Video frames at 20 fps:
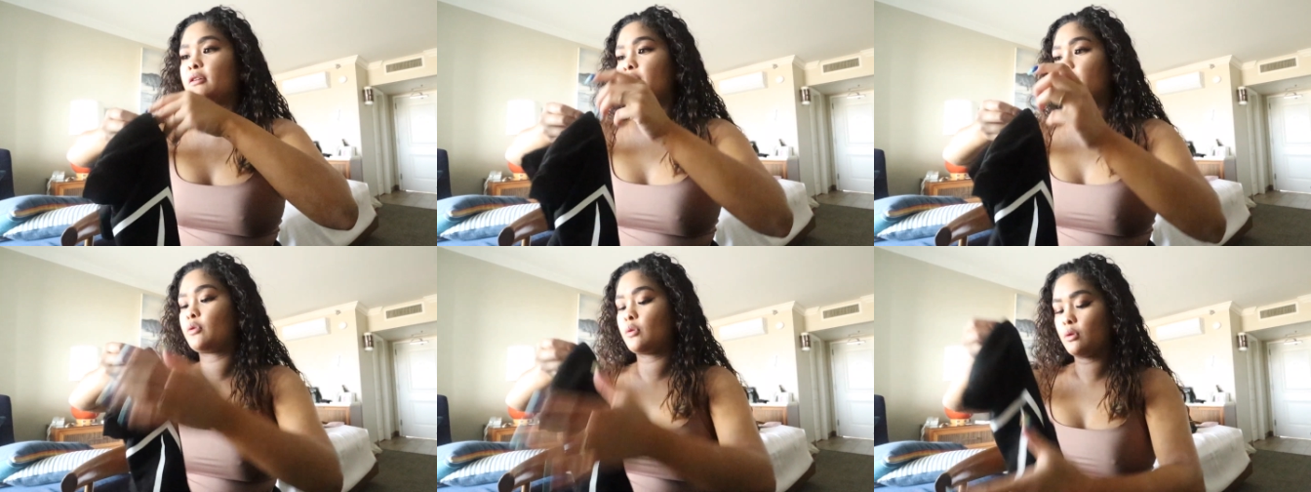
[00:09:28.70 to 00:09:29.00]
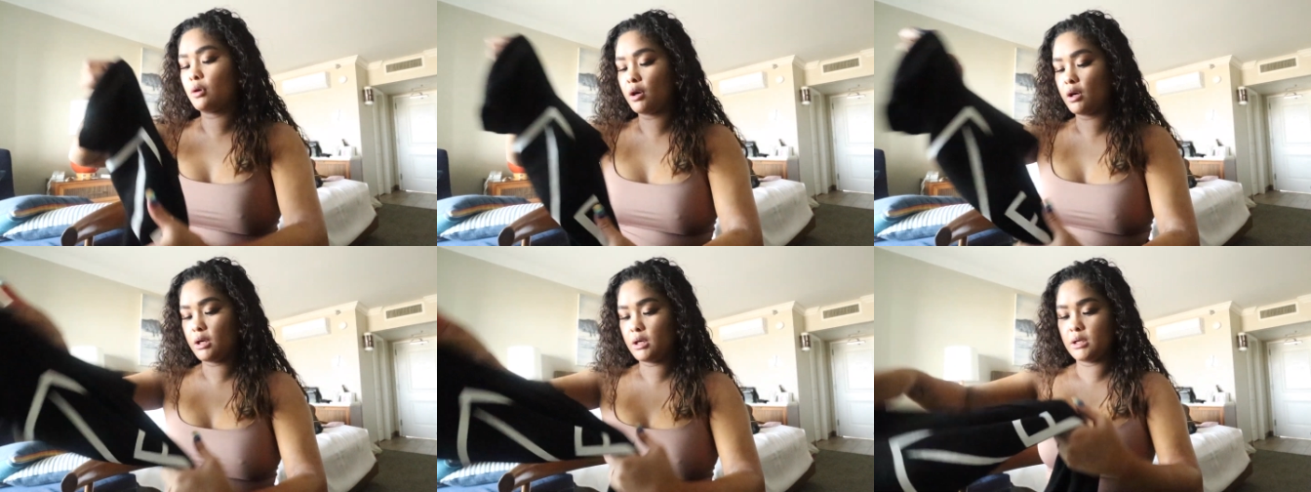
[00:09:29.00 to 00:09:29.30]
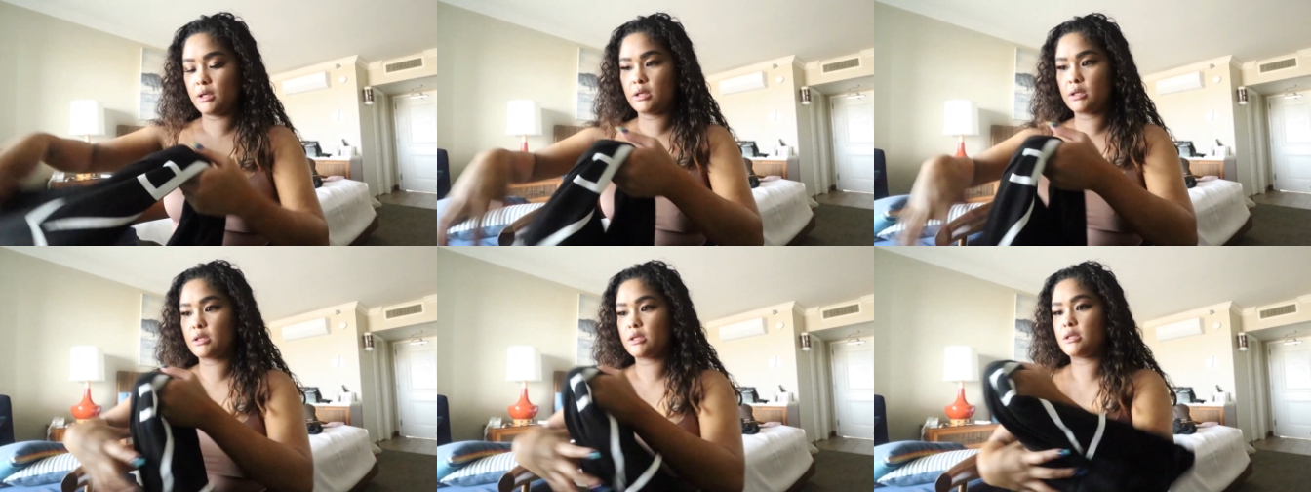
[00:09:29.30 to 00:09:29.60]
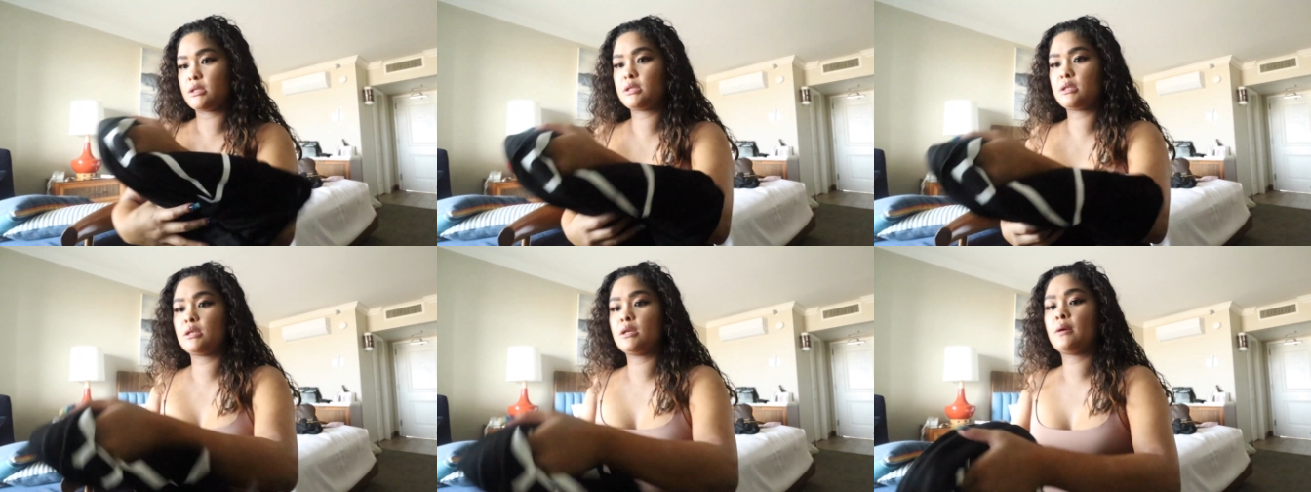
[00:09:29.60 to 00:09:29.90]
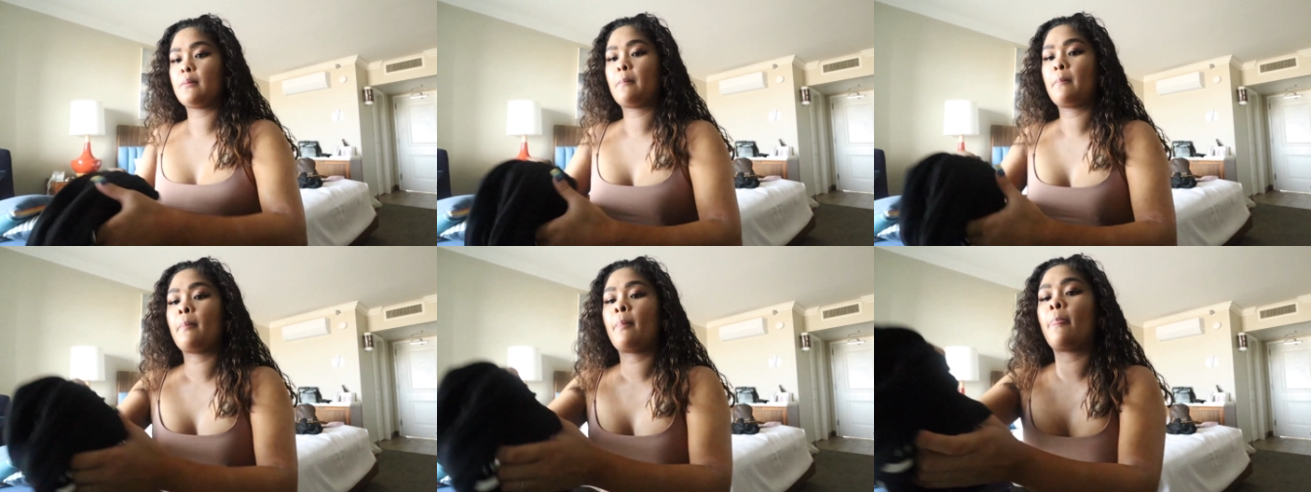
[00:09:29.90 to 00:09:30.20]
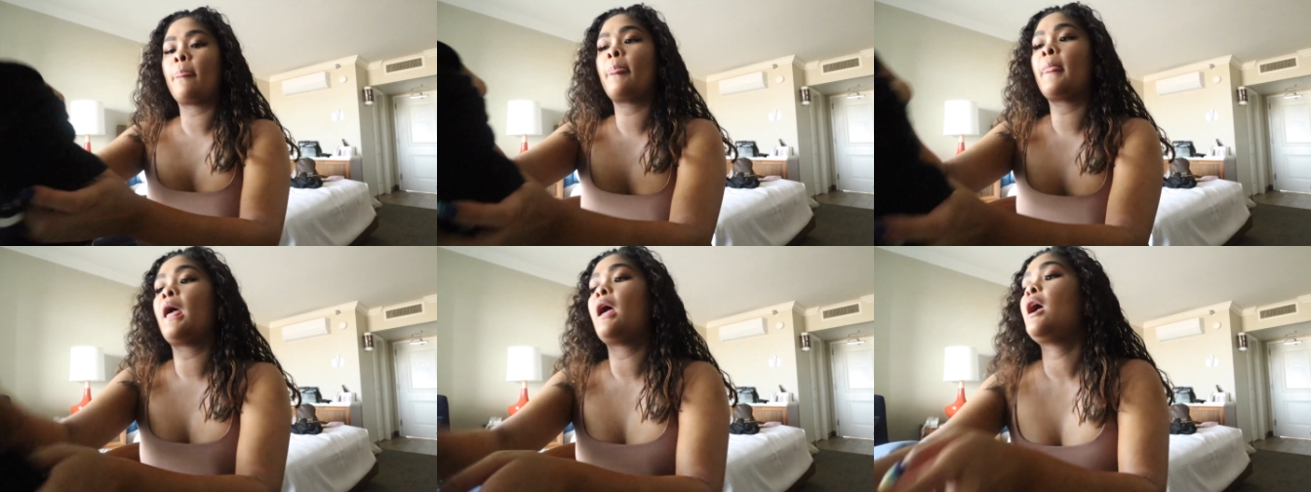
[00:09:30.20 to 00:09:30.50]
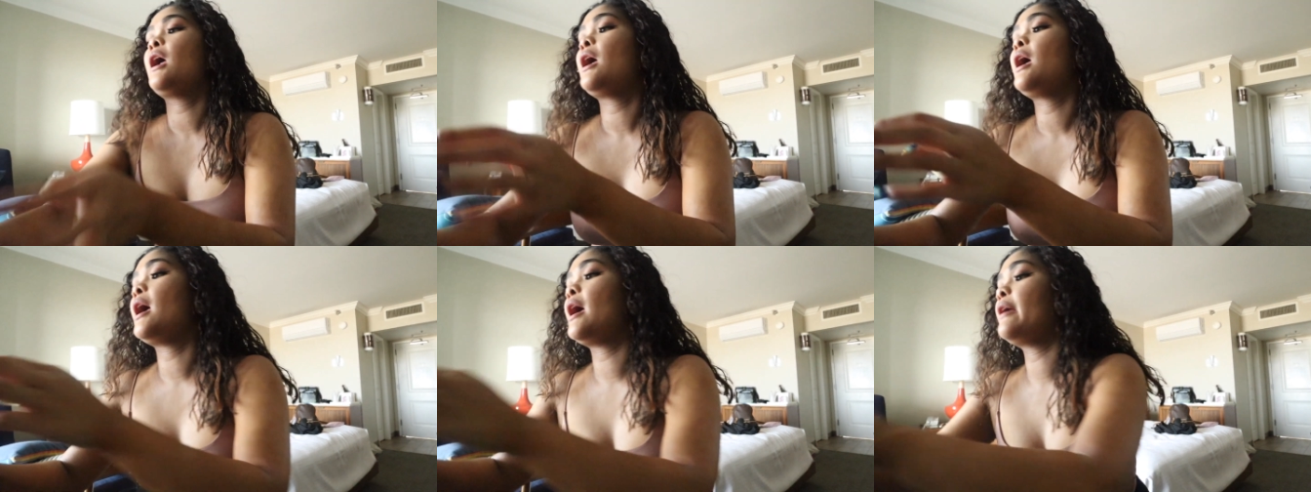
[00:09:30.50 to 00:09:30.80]
of course.
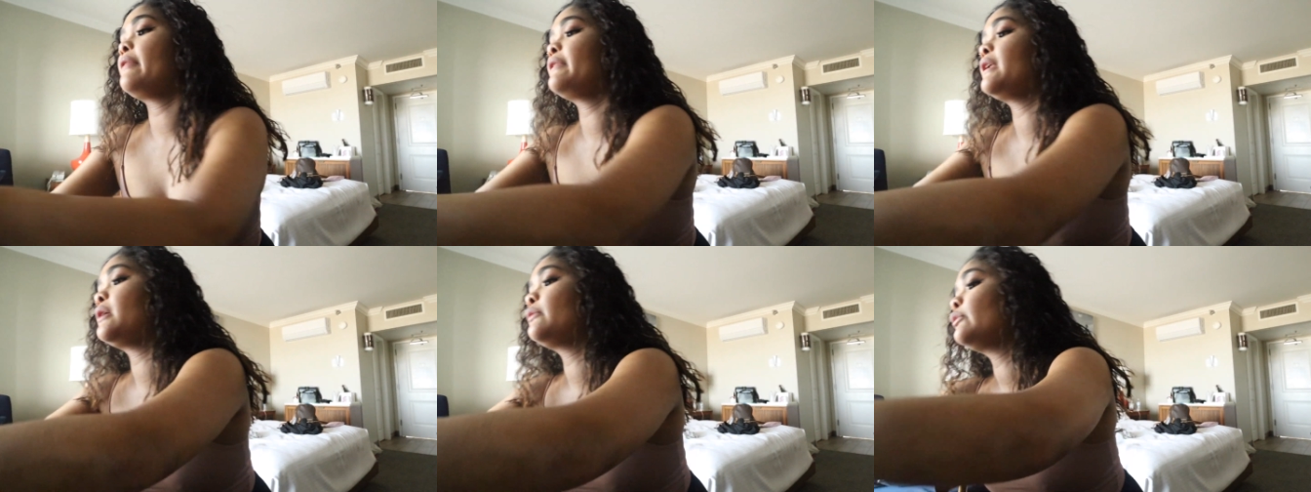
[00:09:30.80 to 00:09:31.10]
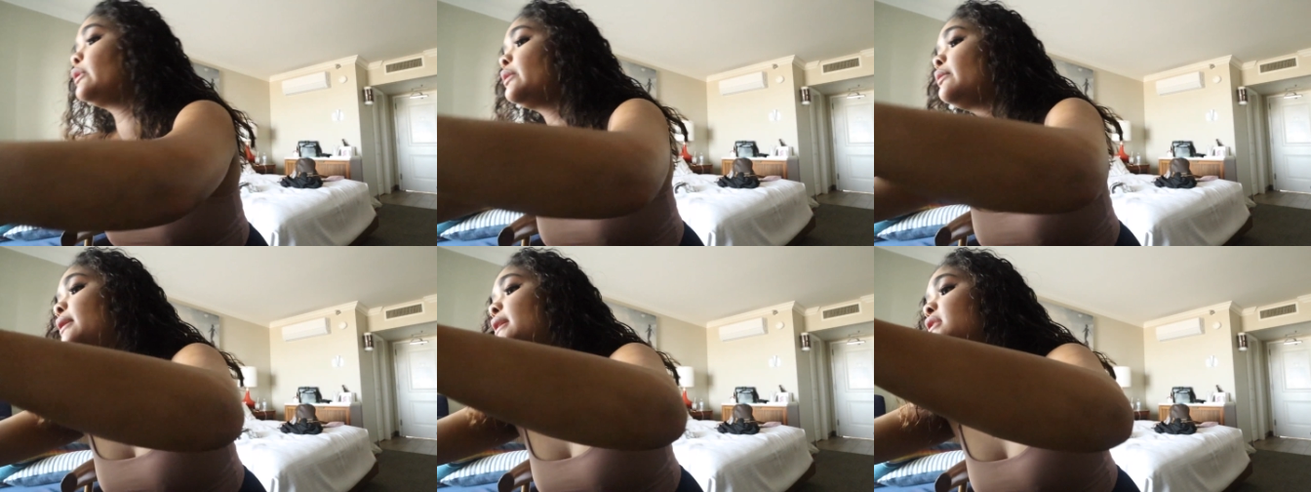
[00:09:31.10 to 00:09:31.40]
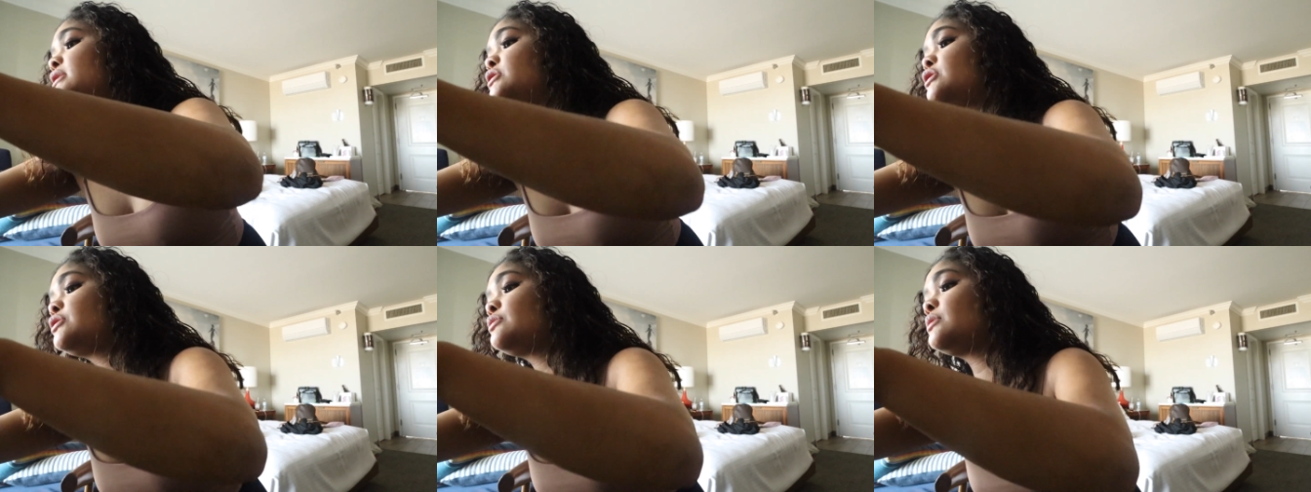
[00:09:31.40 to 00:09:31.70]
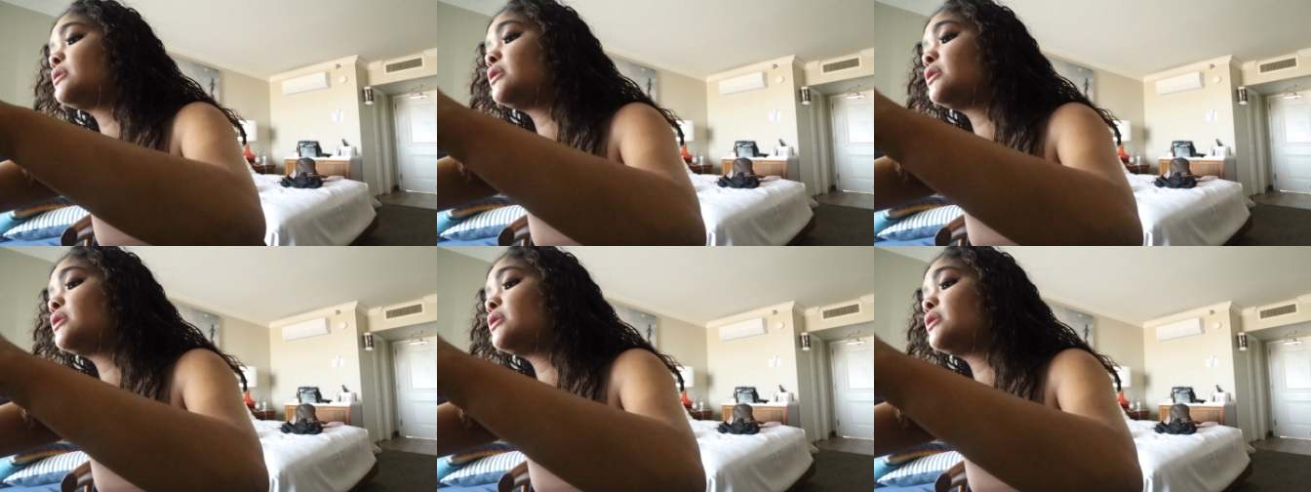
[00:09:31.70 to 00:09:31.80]
And then we went into